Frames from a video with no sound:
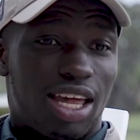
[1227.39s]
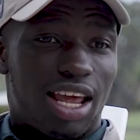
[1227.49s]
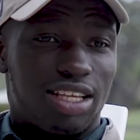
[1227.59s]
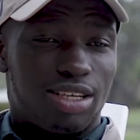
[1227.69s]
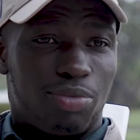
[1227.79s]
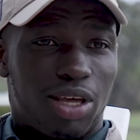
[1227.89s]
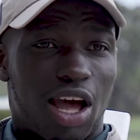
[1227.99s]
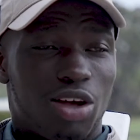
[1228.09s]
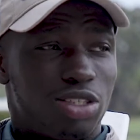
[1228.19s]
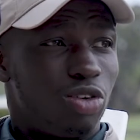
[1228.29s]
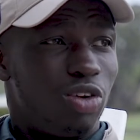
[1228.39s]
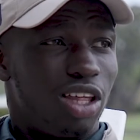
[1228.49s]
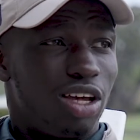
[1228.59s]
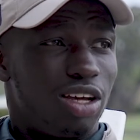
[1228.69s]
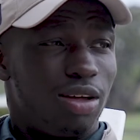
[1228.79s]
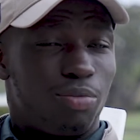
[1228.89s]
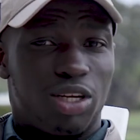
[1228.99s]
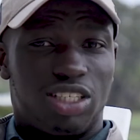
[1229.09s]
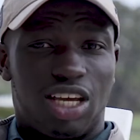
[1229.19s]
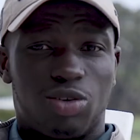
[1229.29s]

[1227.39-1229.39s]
and that's something I also really appreciate.